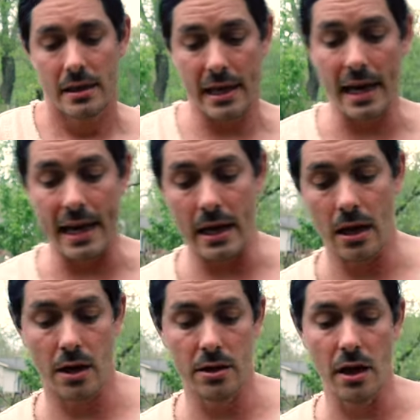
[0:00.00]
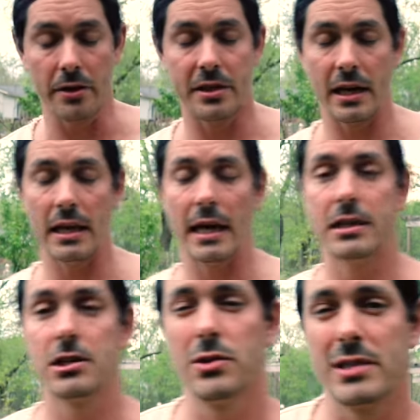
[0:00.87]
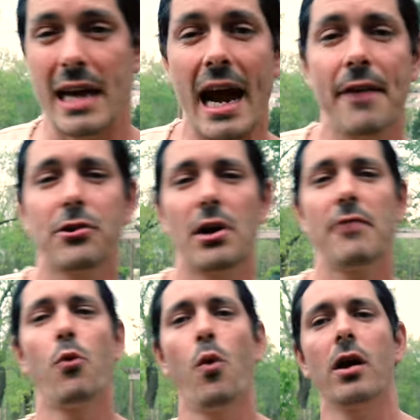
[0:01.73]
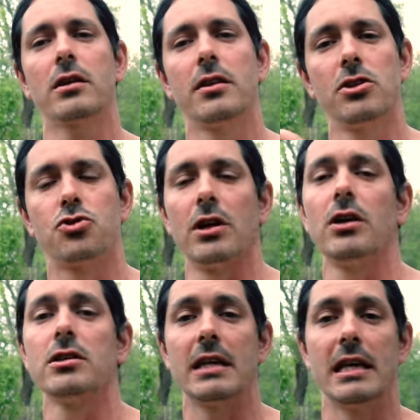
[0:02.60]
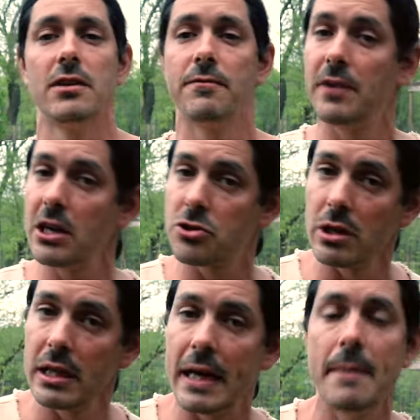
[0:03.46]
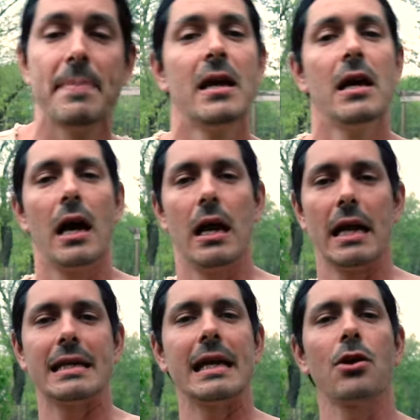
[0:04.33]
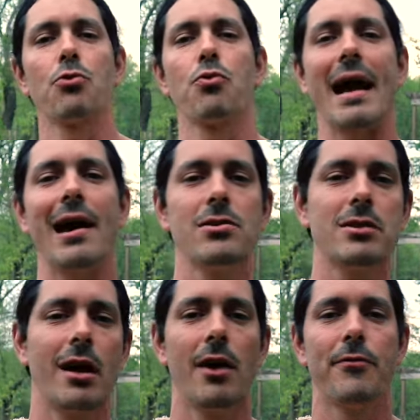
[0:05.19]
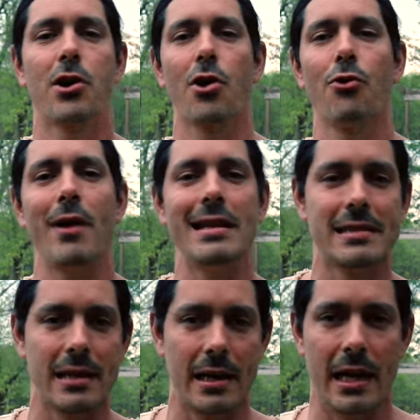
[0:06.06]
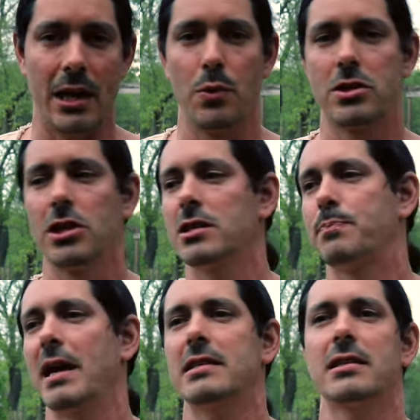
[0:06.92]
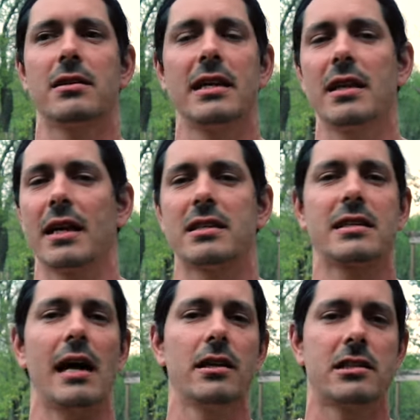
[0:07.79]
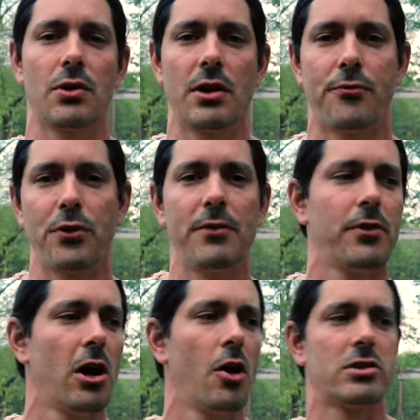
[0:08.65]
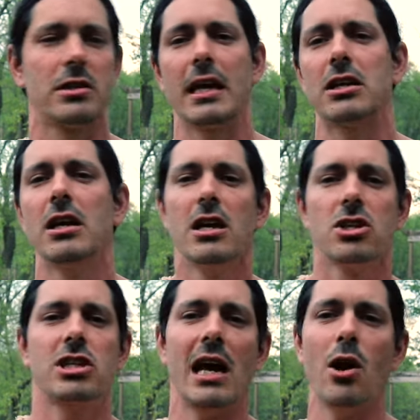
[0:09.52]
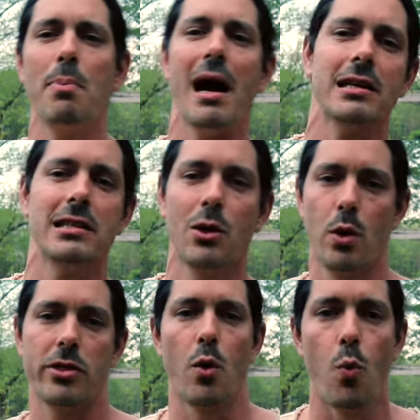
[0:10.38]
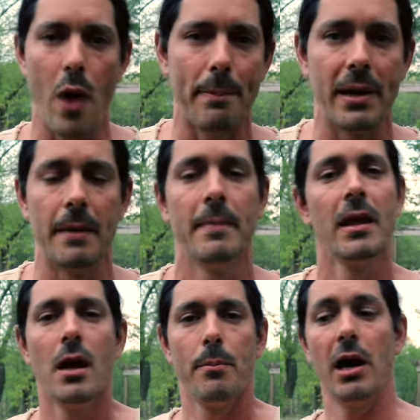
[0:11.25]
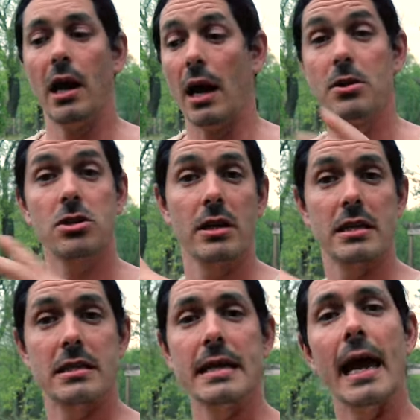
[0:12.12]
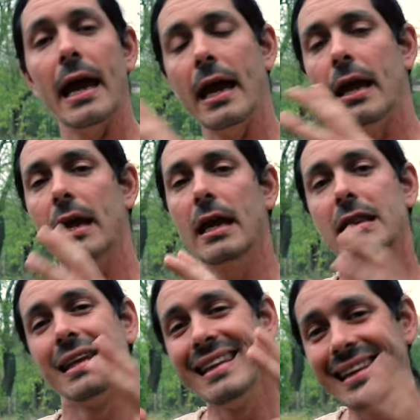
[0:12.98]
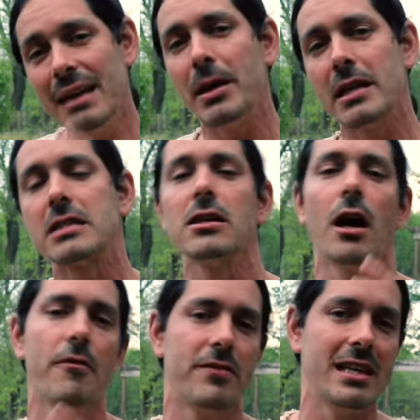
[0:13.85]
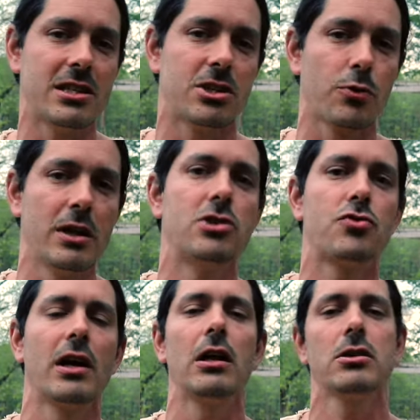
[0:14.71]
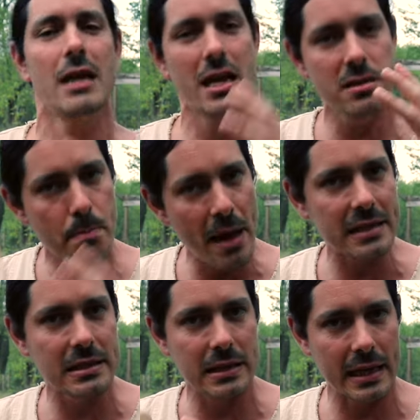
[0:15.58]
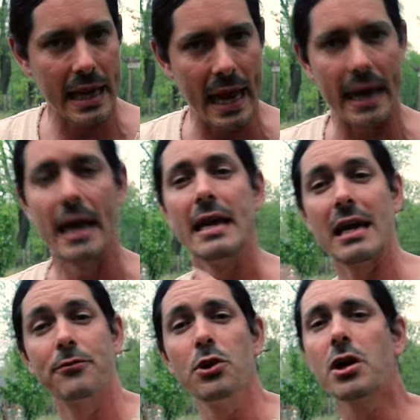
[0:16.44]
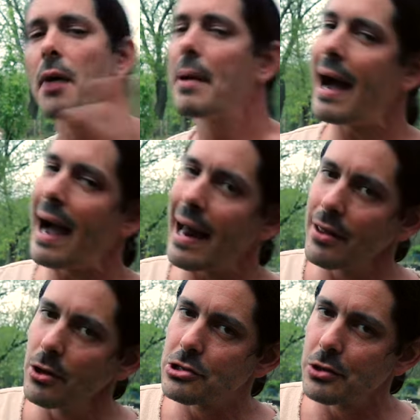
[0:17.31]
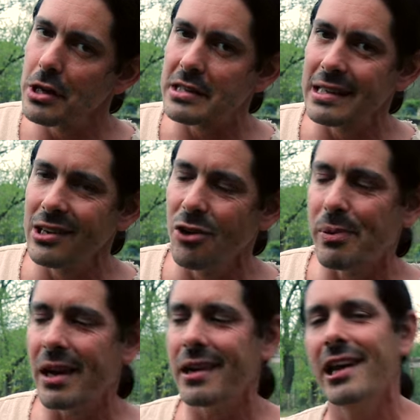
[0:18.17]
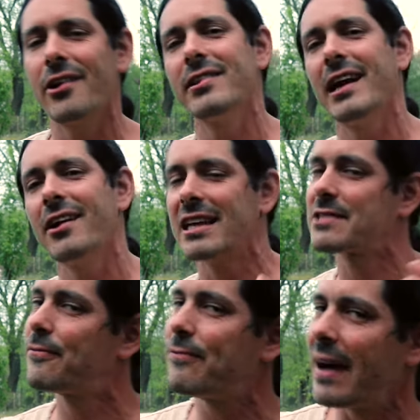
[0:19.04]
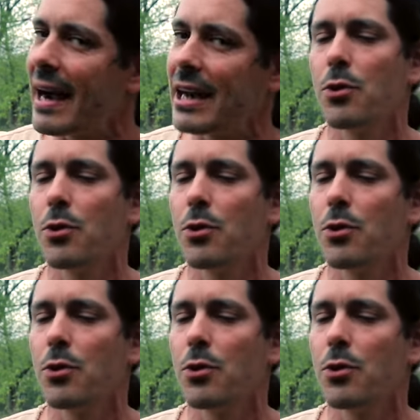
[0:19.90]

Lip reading: Then another thing I like to do is after I've worked the drills individually, I like to get a round of Karenza in, which is basically like solitary free flow. It's like shadow boxing with a weapon, but I'm just gonna stay in the limits of these three drills as best as I can. Now, if you come out of those drills a little bit here and there, that's fine.